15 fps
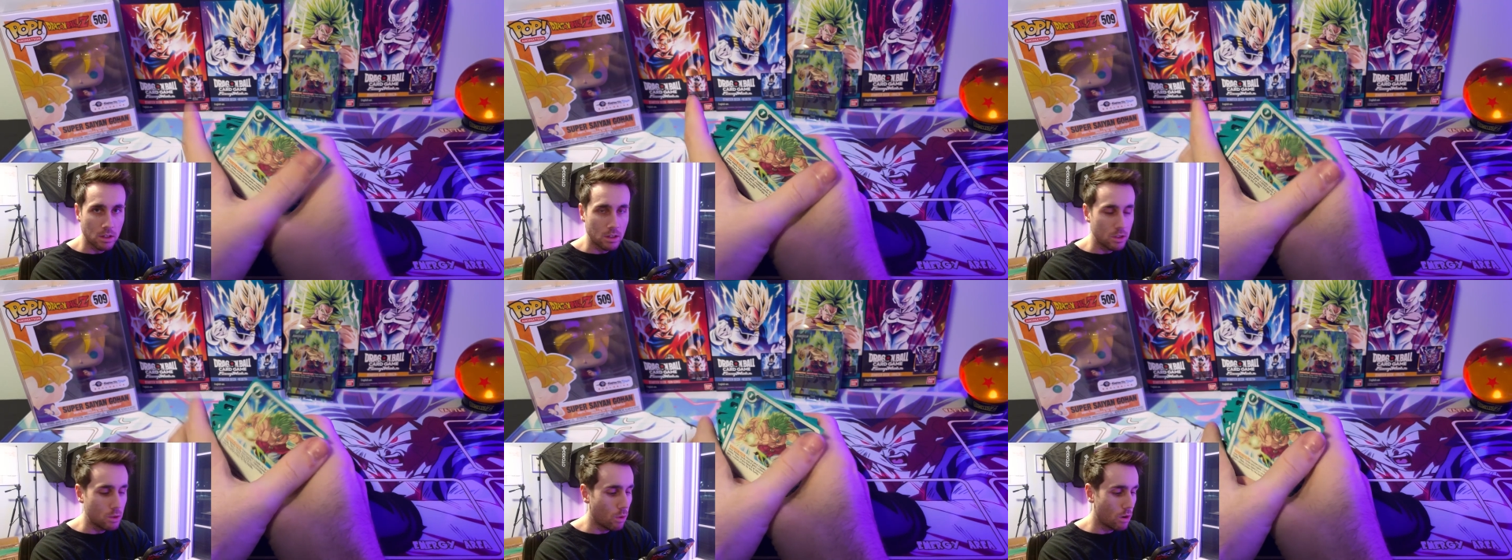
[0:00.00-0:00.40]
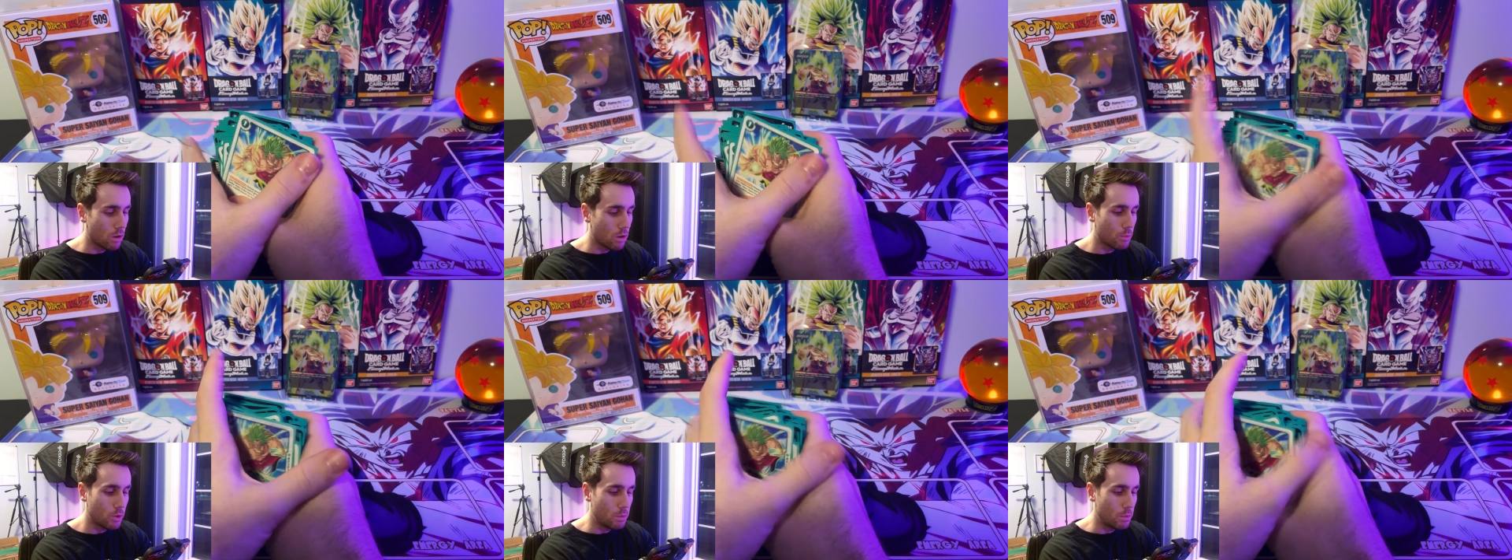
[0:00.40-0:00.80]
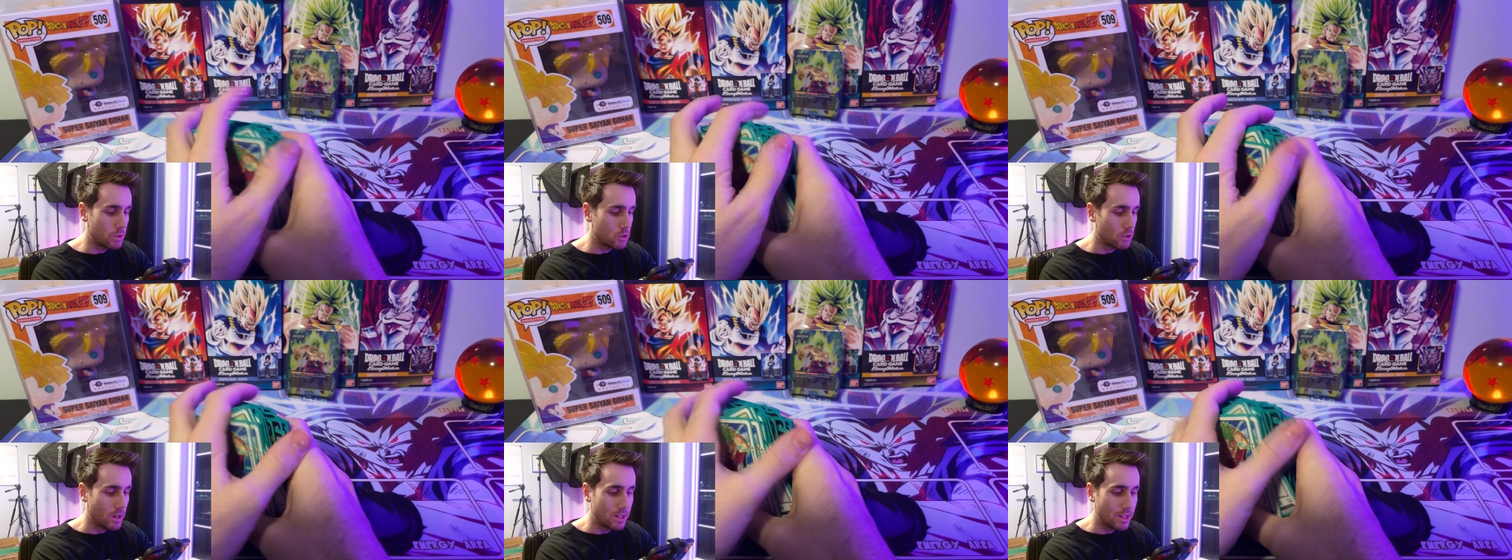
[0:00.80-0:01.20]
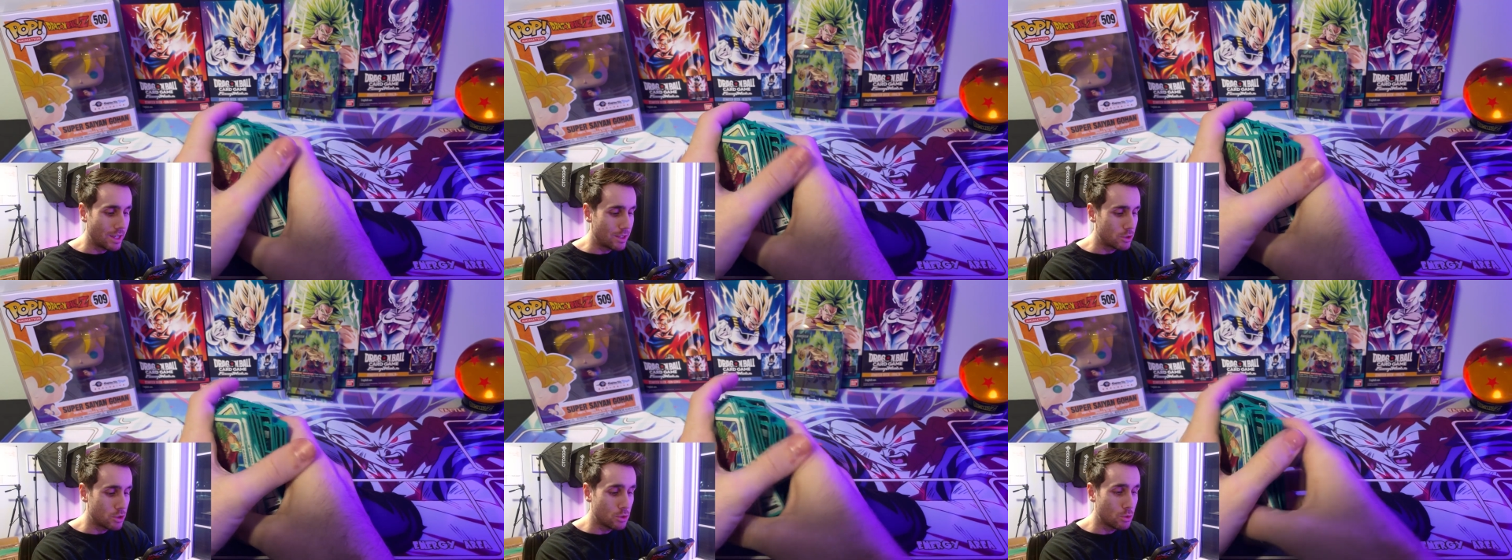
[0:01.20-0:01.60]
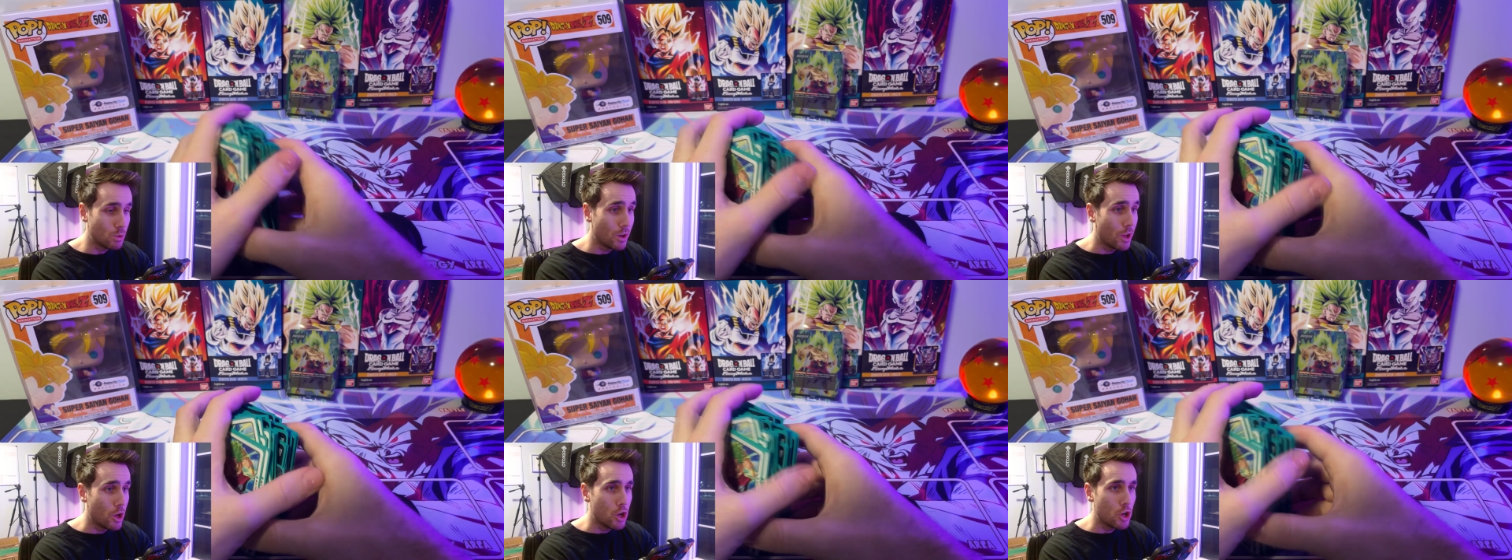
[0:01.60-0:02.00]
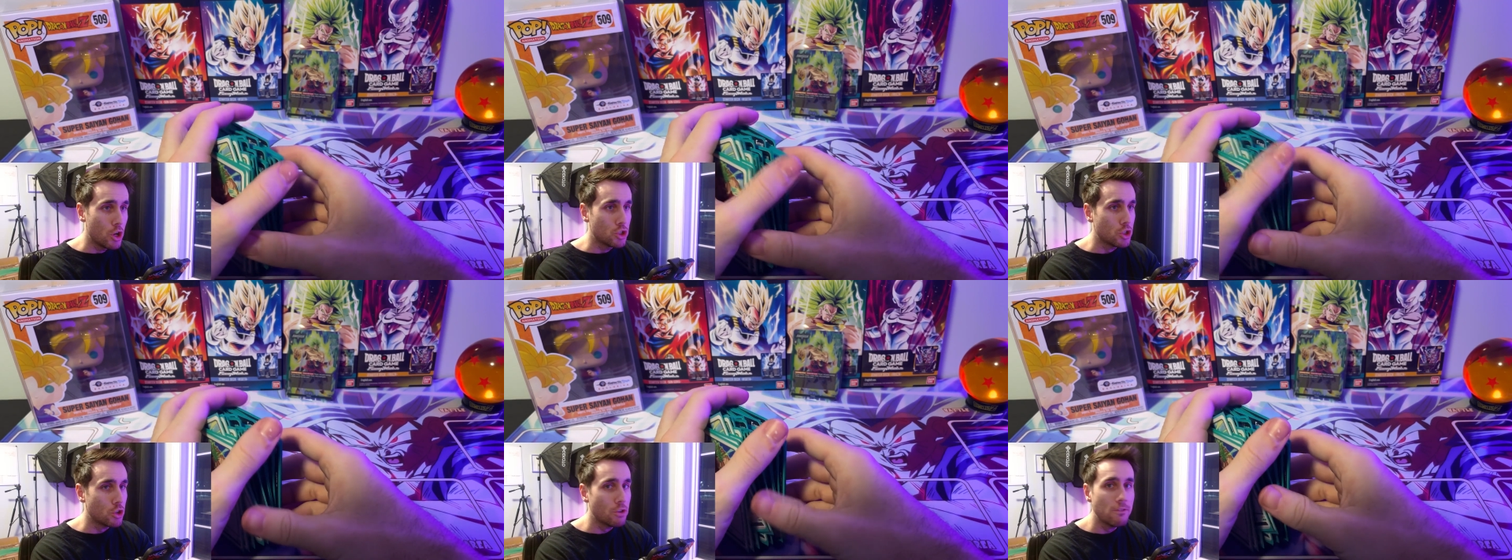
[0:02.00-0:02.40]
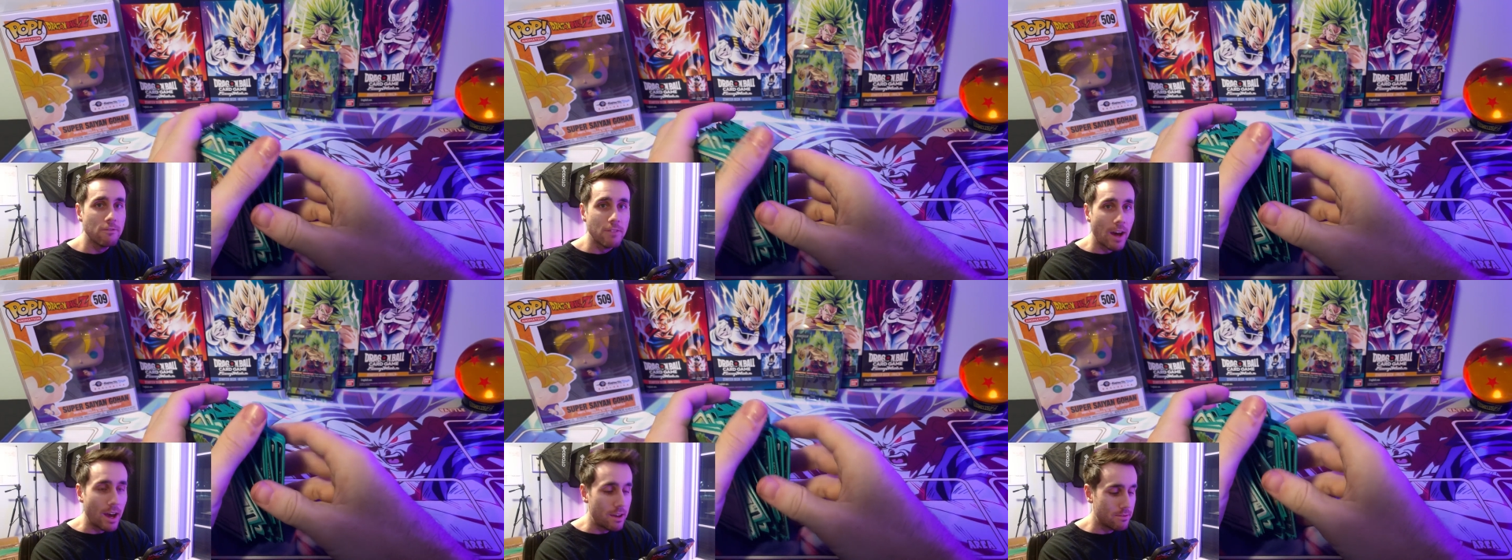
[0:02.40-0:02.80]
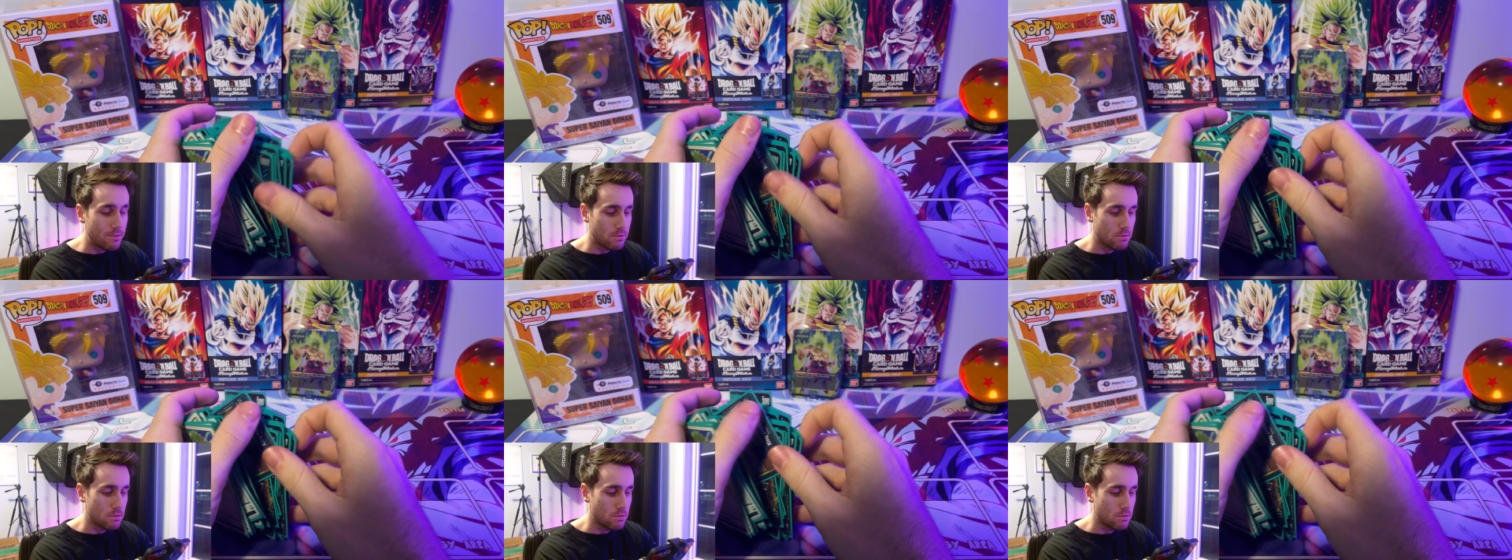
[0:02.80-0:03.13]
You are pretty much trying to get to turn 5,